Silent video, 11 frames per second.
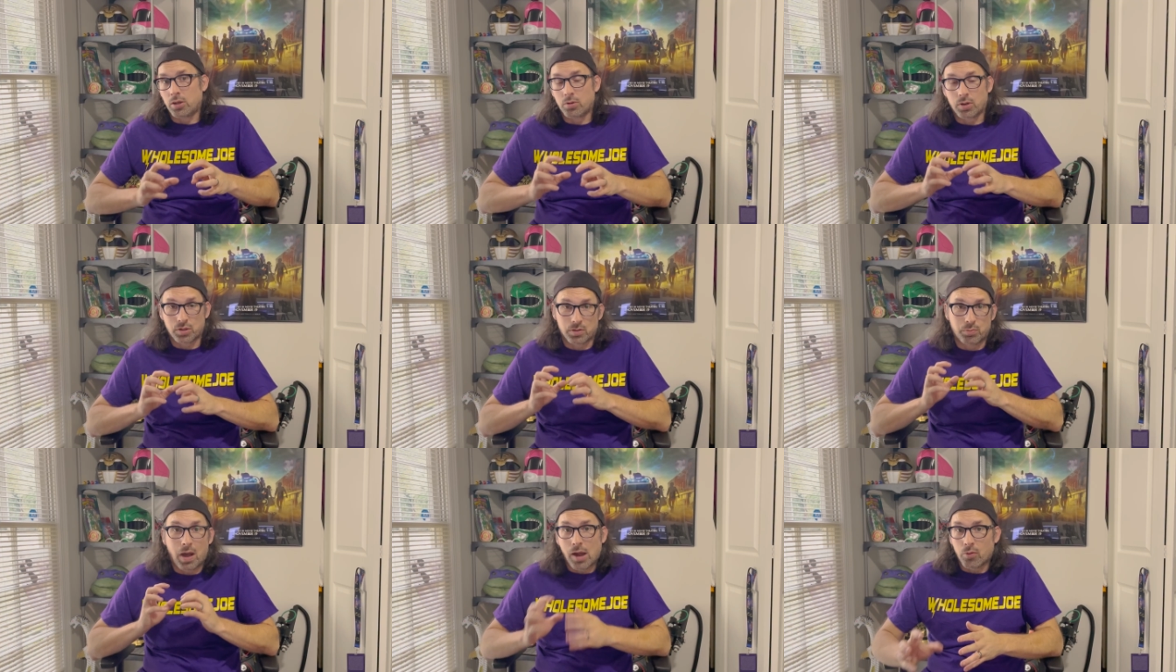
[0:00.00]
you can just
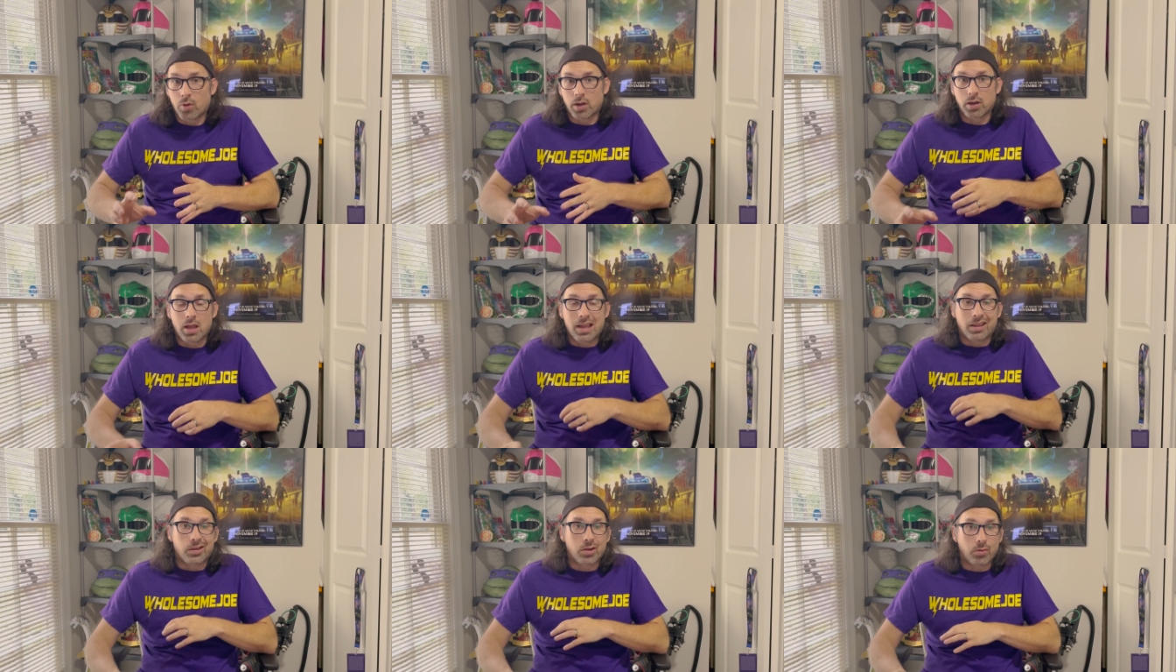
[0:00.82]
buy one,
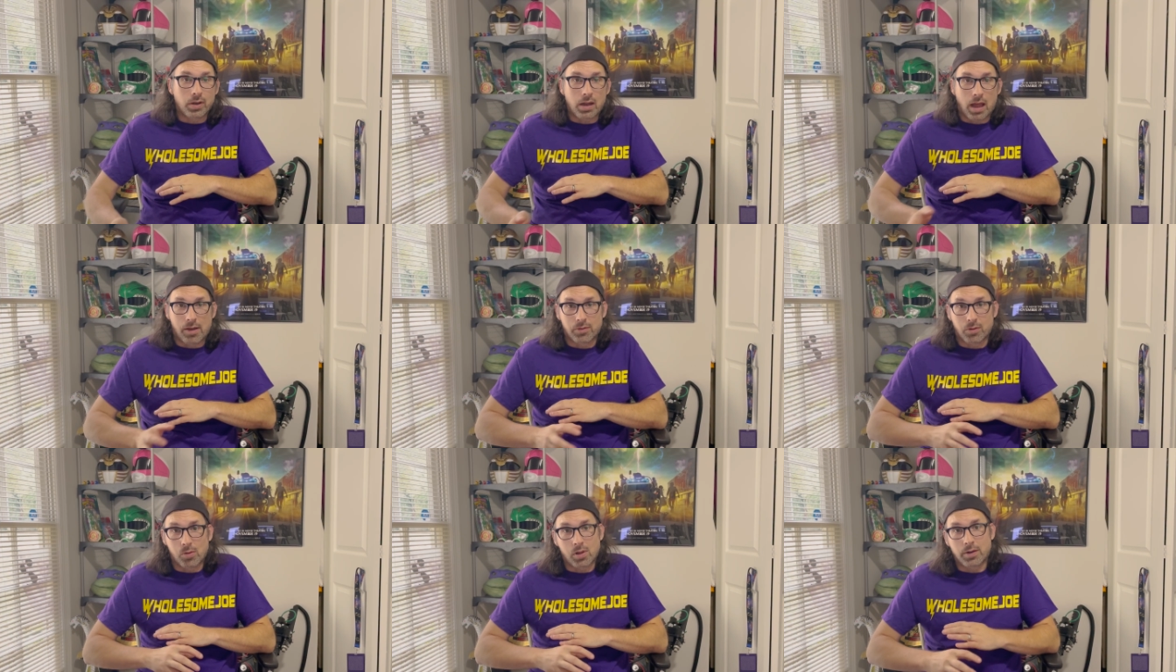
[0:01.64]
you don't need to have a
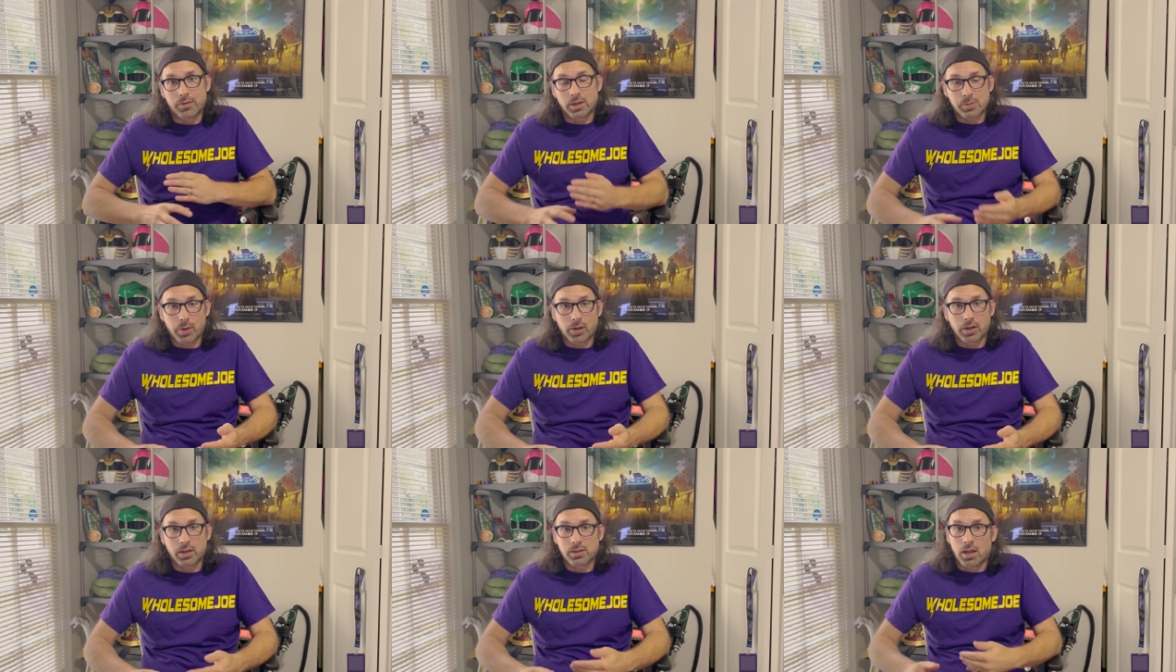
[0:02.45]
whole lot of
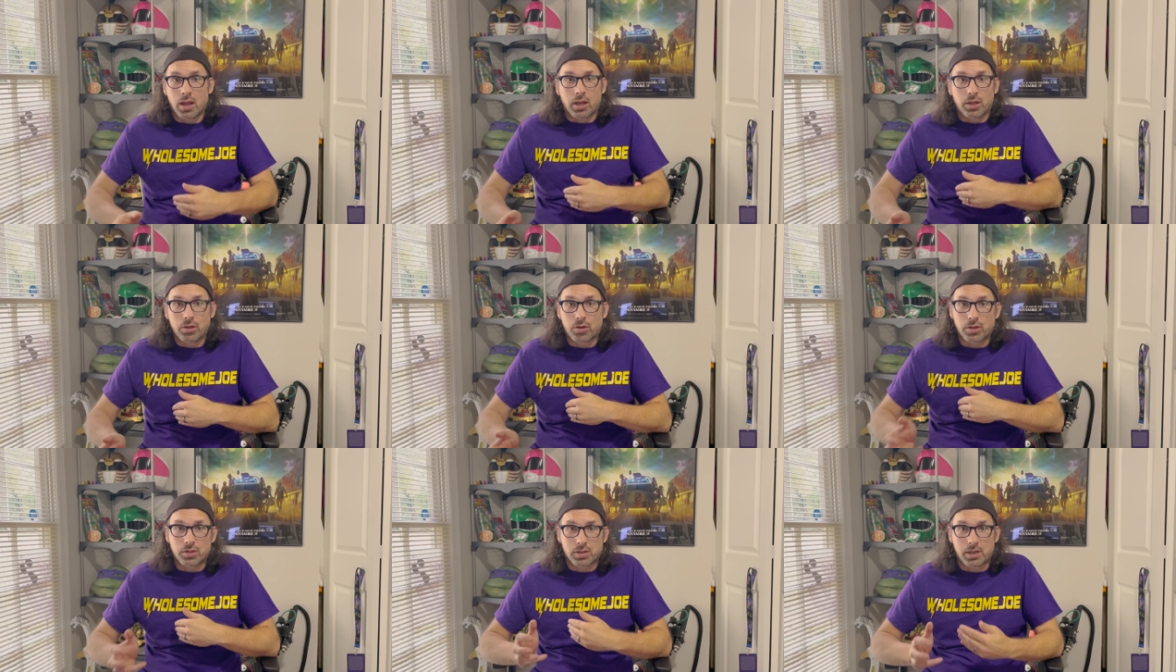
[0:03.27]
experience, and you
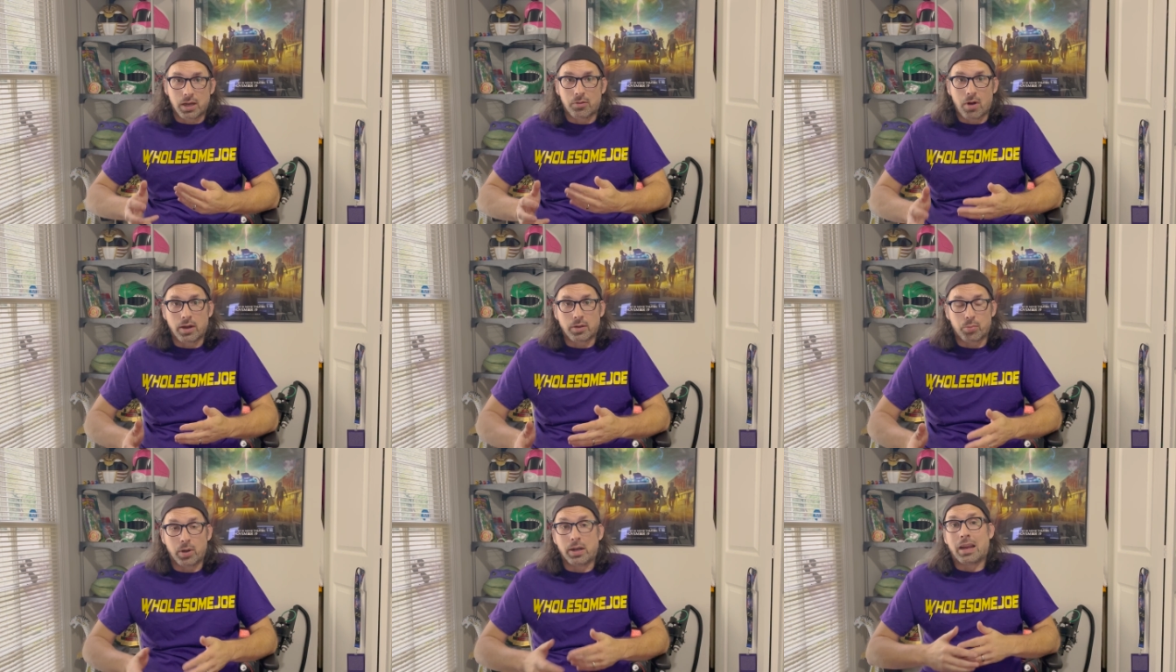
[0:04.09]
can just get right to
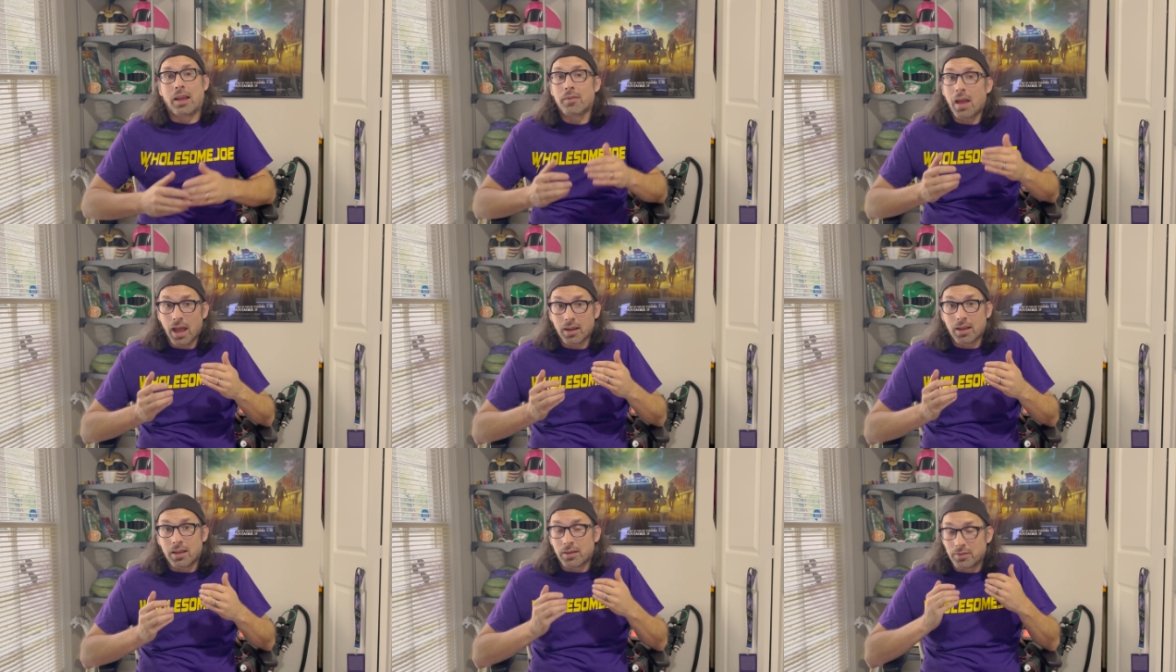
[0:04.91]
printing. And that
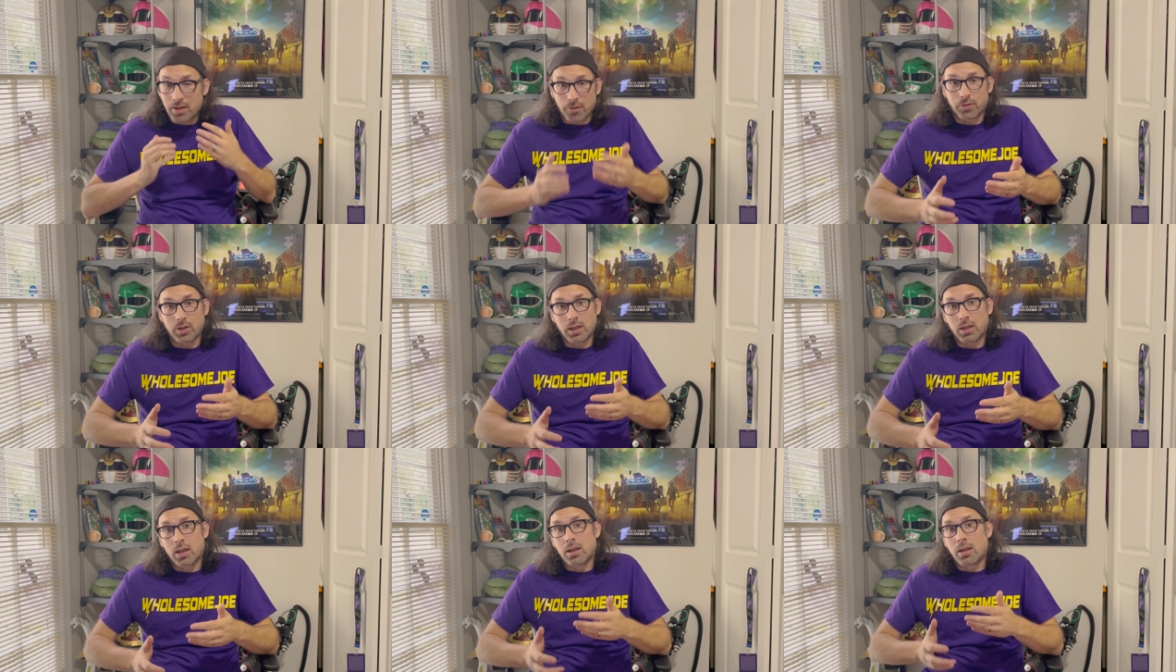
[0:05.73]

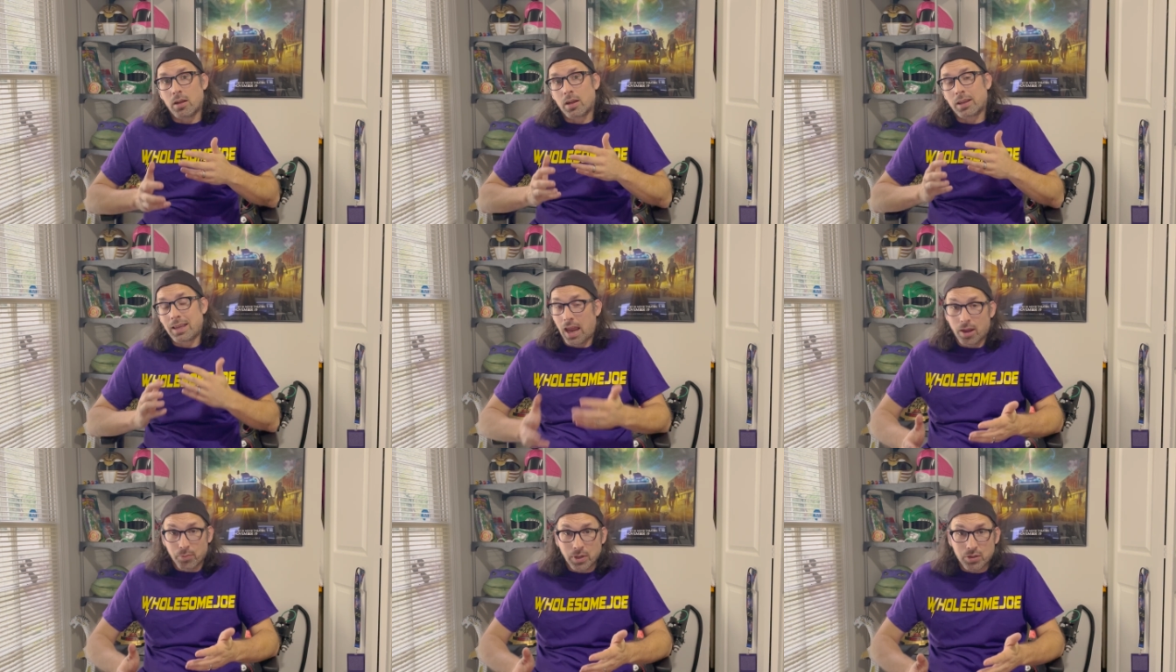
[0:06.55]
definitely
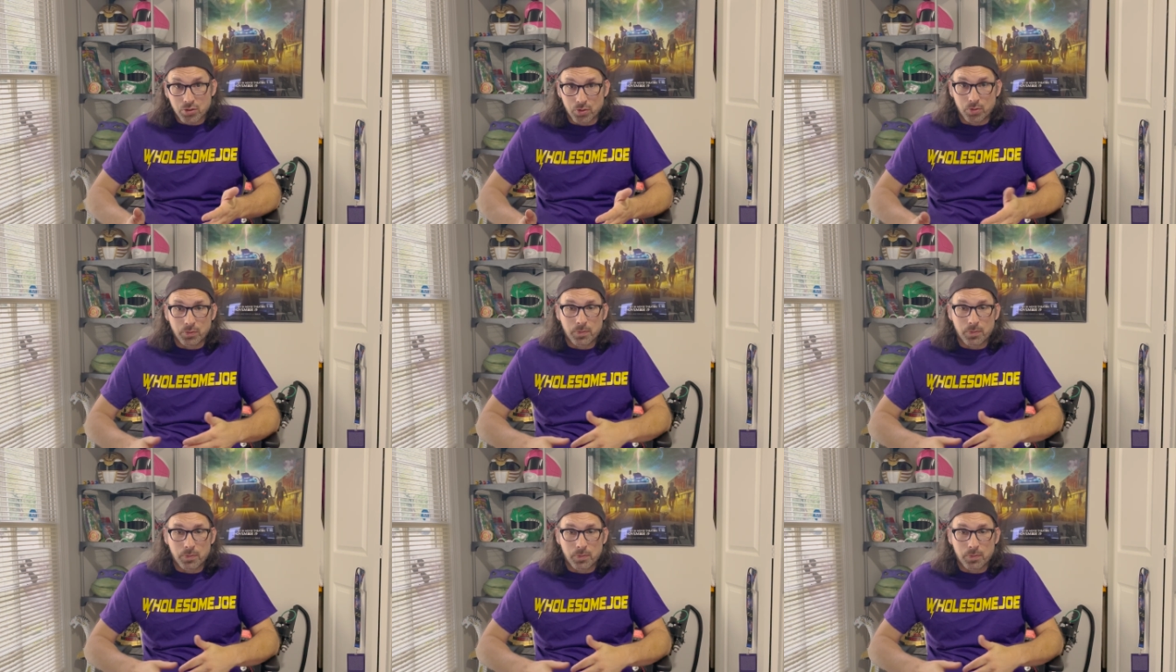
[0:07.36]
can be true,